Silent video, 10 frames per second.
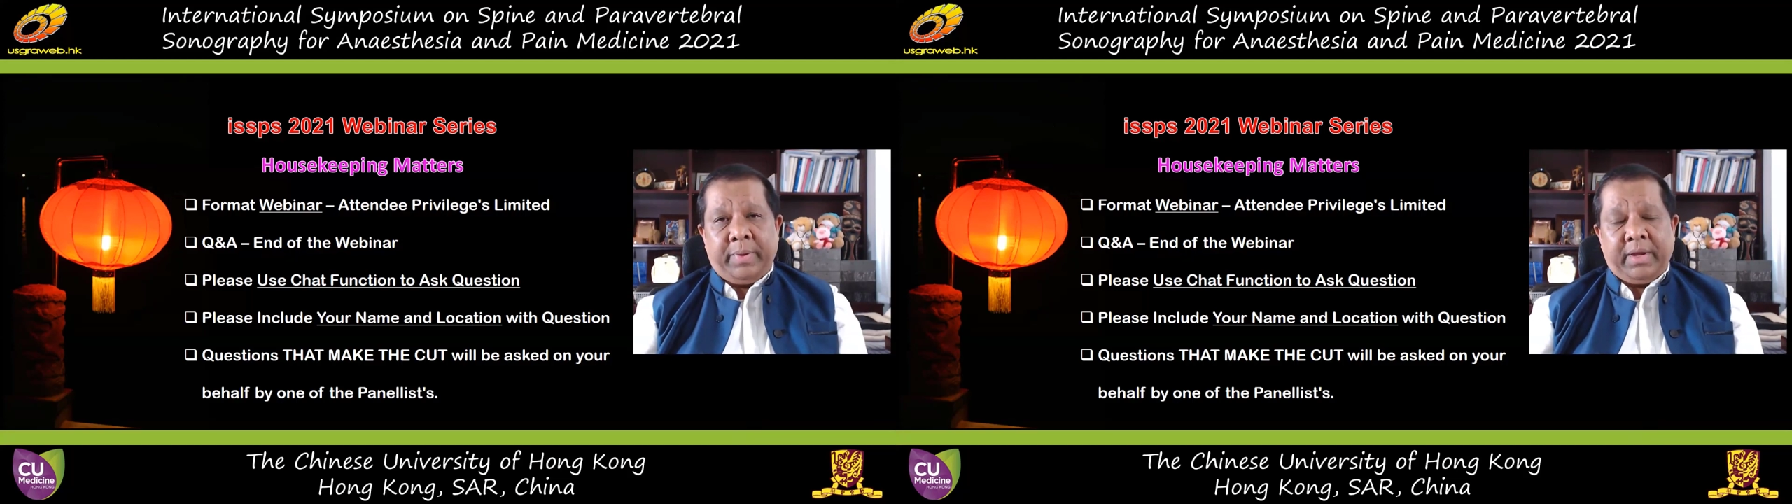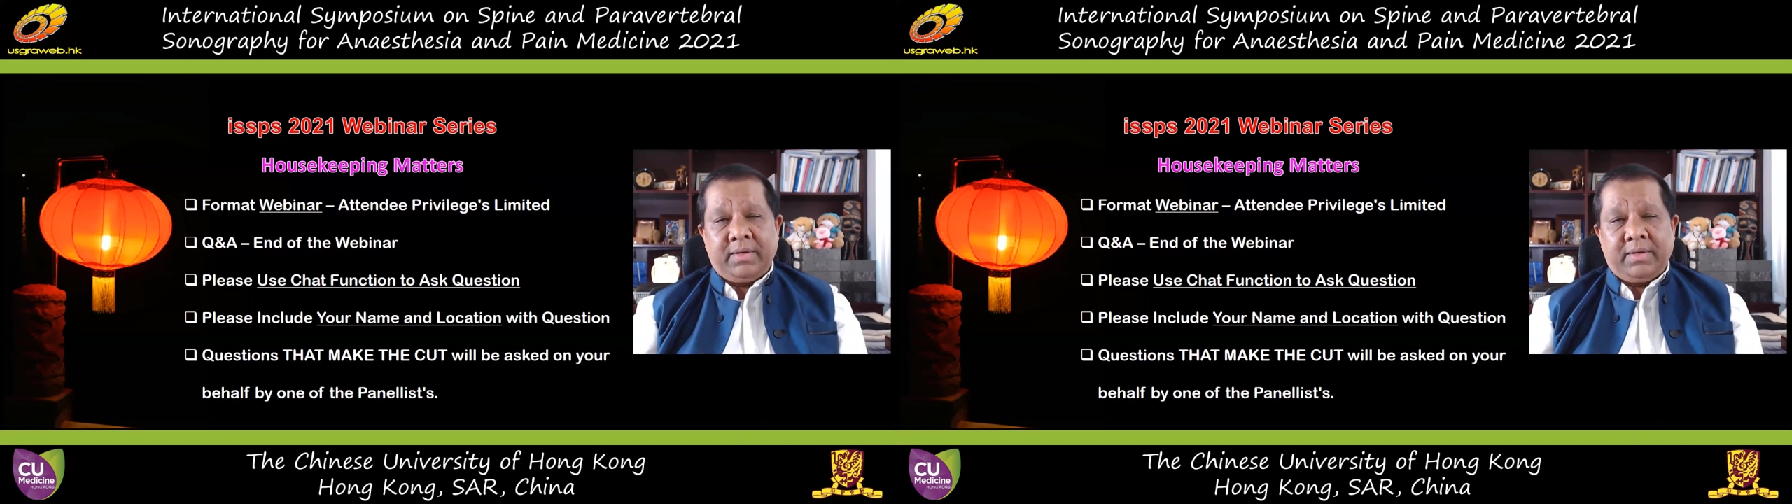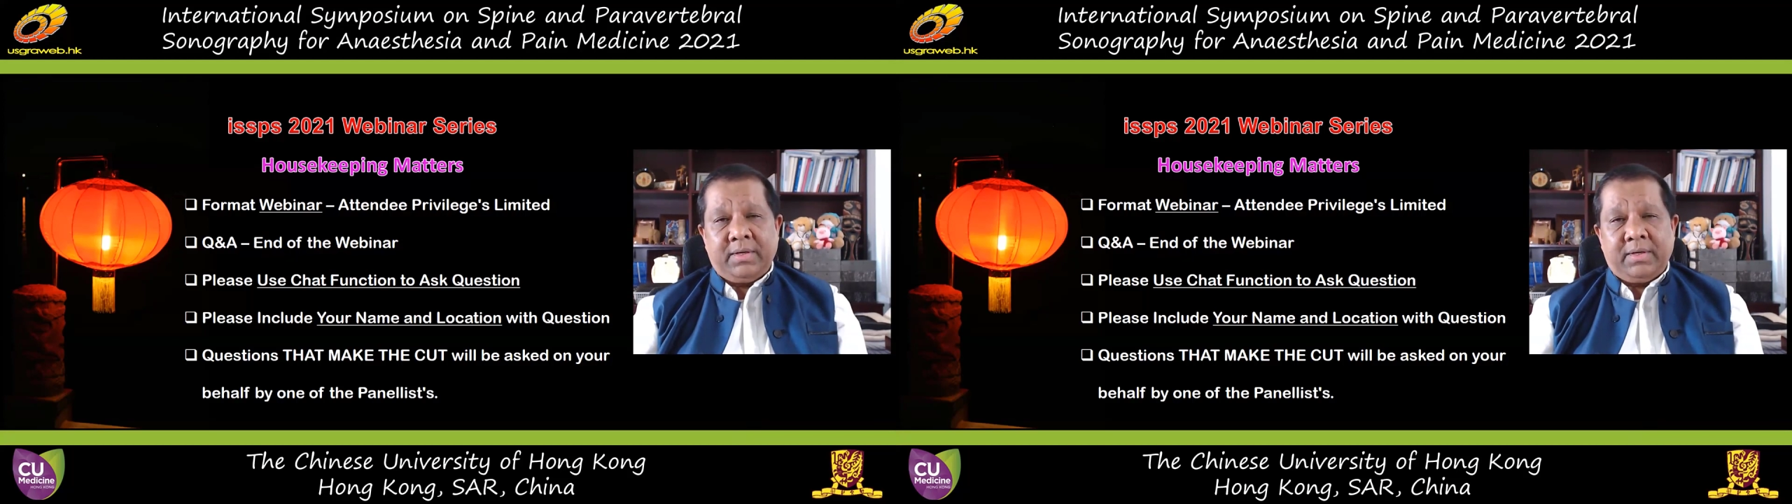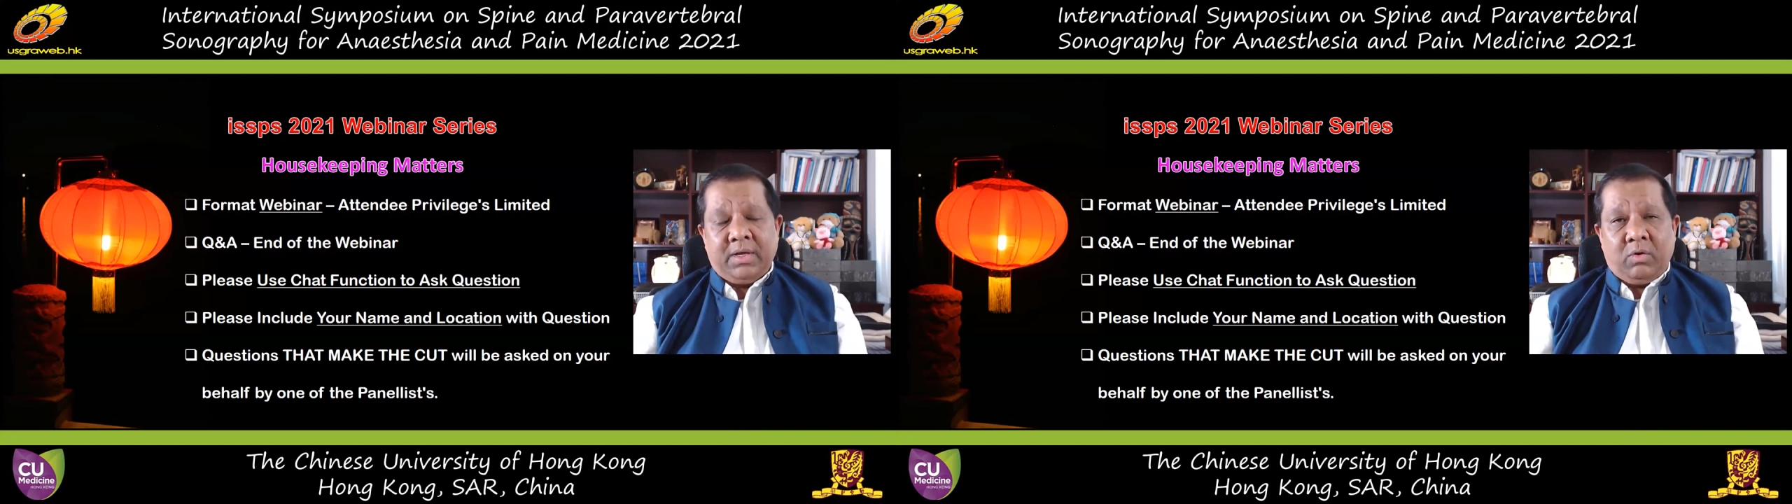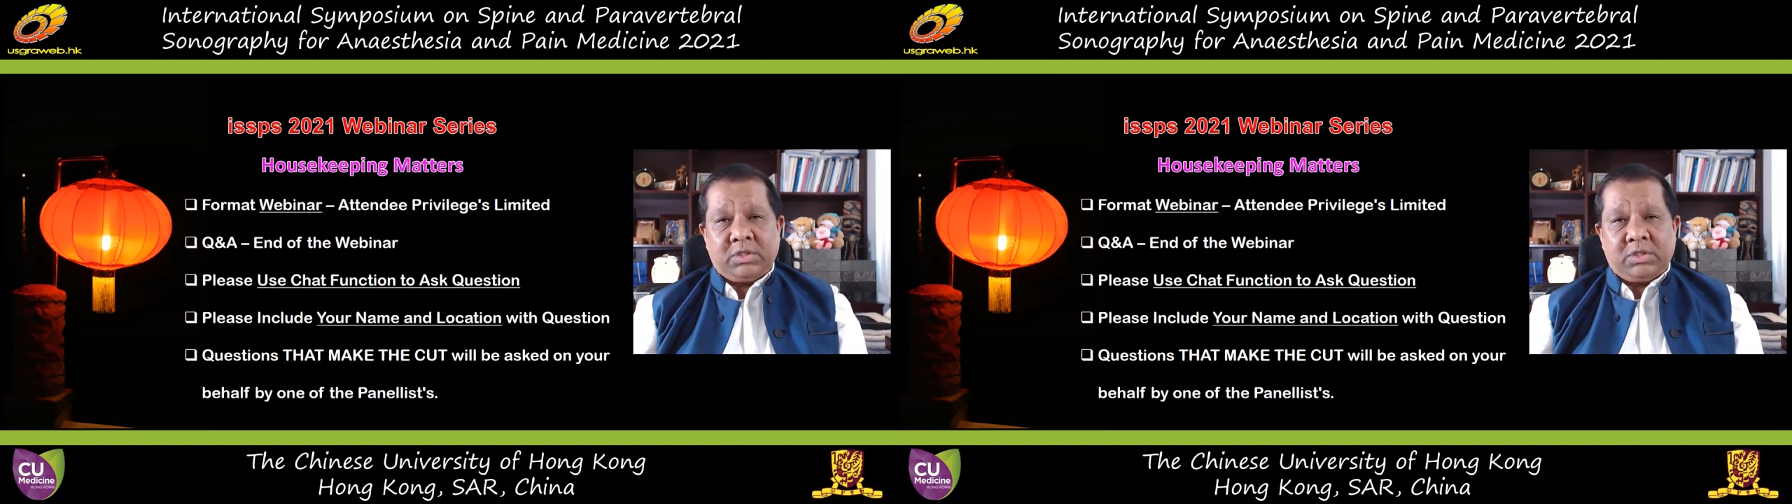pick
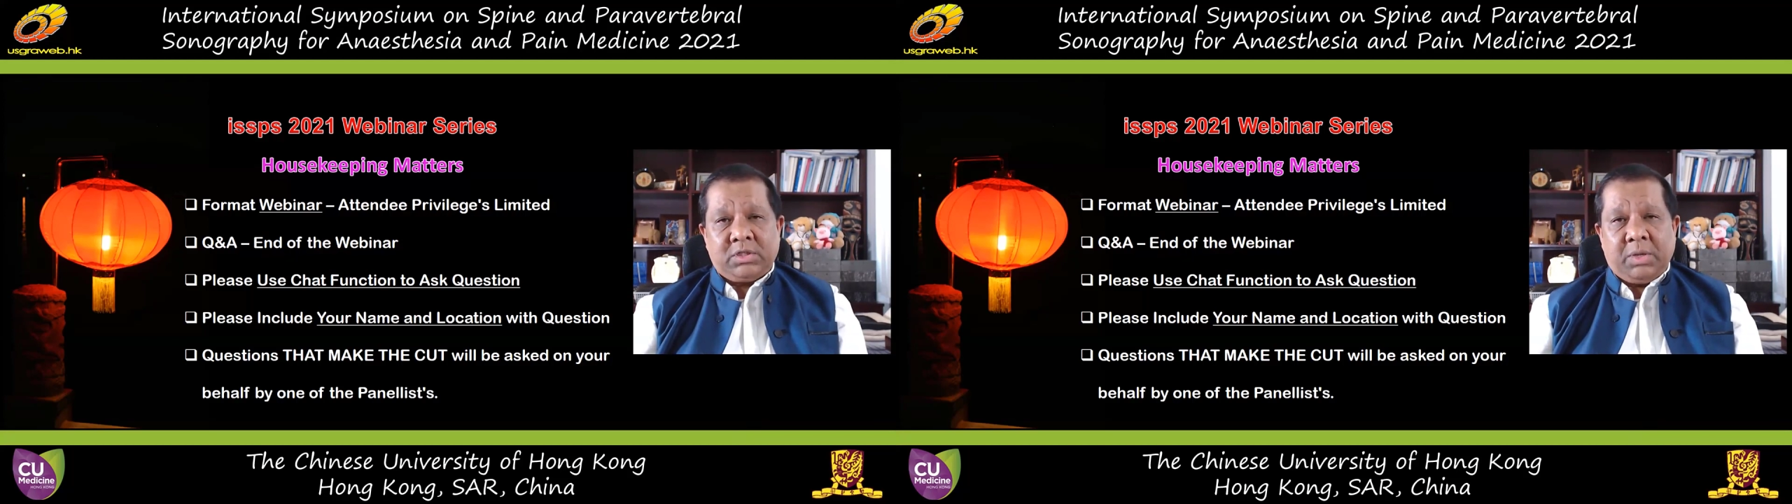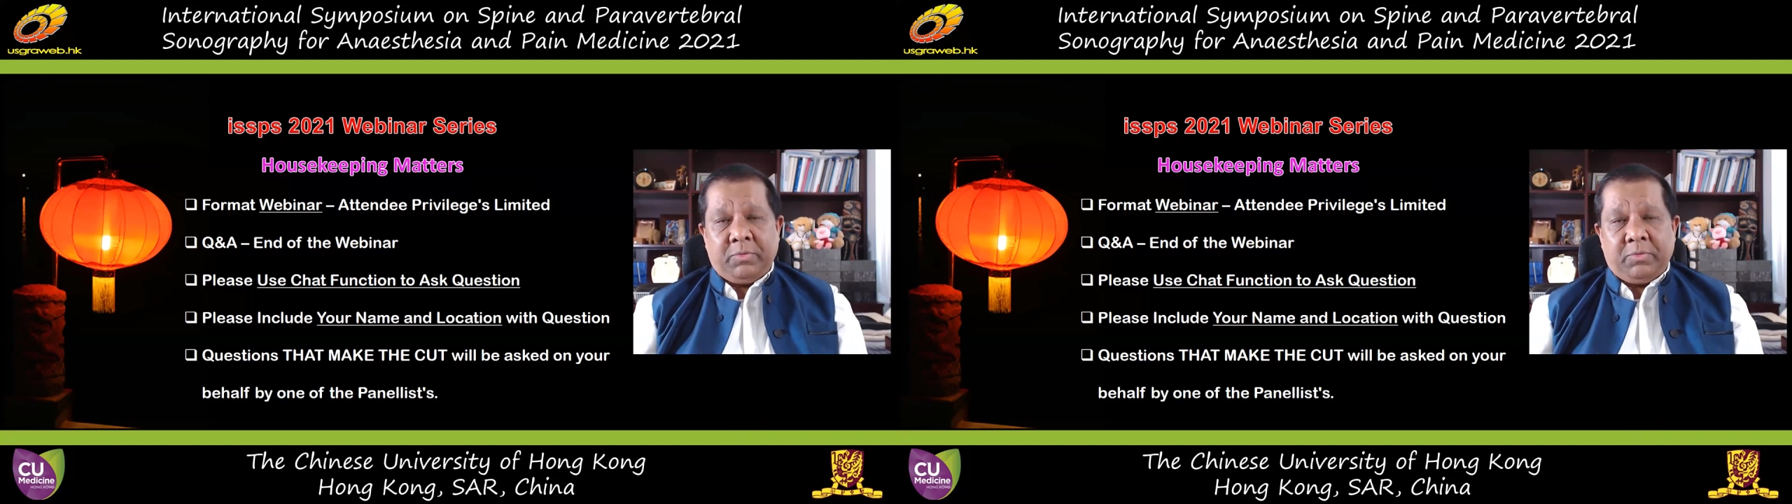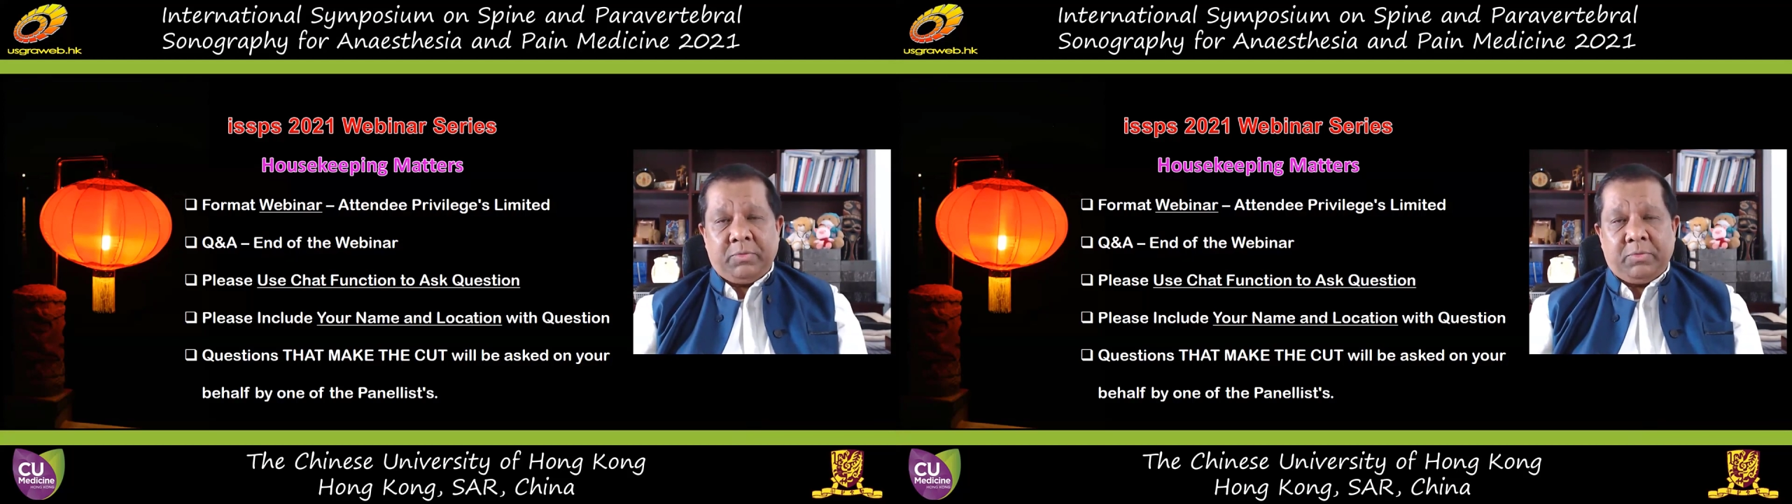some of the